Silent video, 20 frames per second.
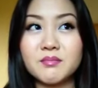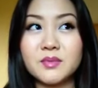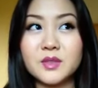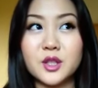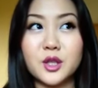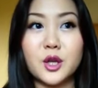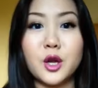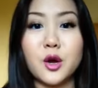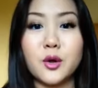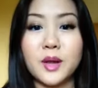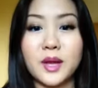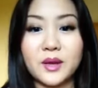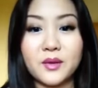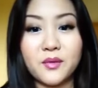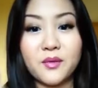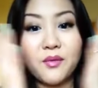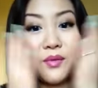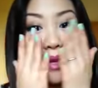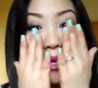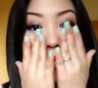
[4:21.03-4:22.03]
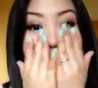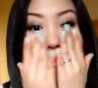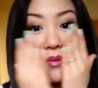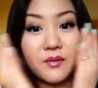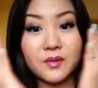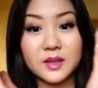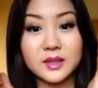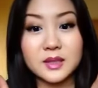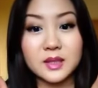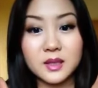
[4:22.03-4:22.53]
you know, like feel it
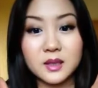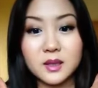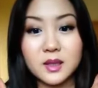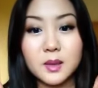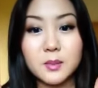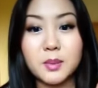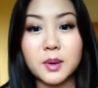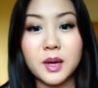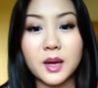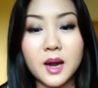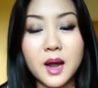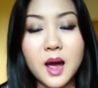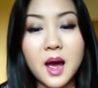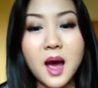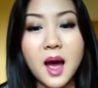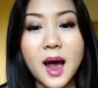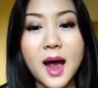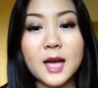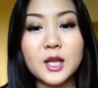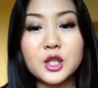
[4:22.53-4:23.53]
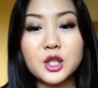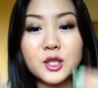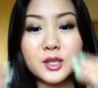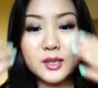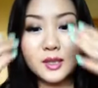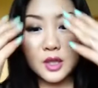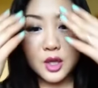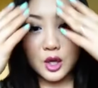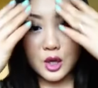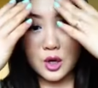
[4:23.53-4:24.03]
physically, but I
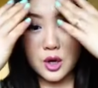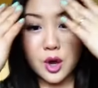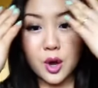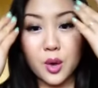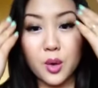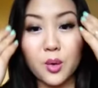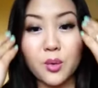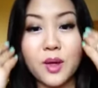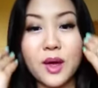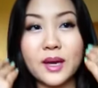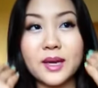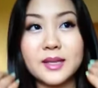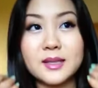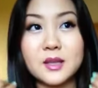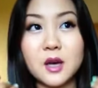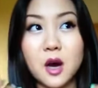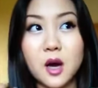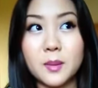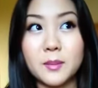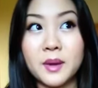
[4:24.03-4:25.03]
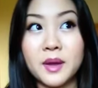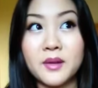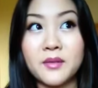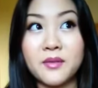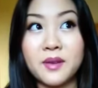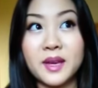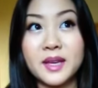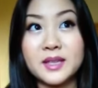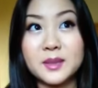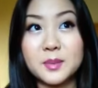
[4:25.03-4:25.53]
just know that it's on my
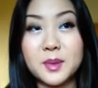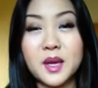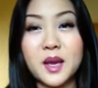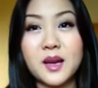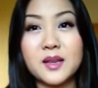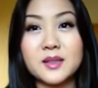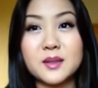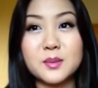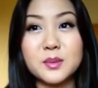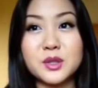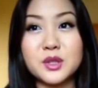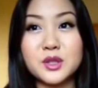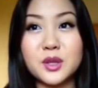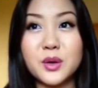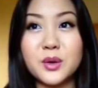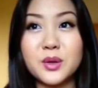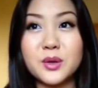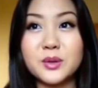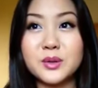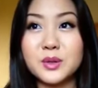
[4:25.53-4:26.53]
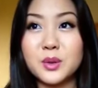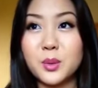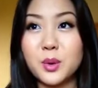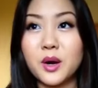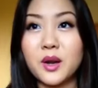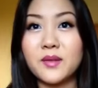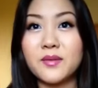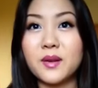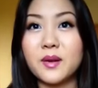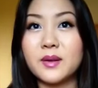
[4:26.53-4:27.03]
face because I'm so used to
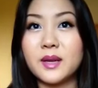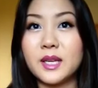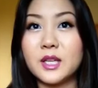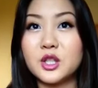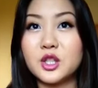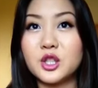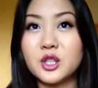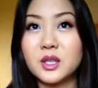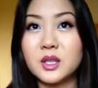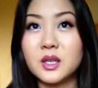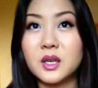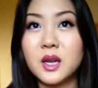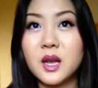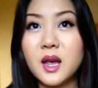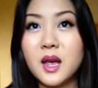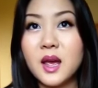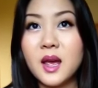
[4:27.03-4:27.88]
wearing foundation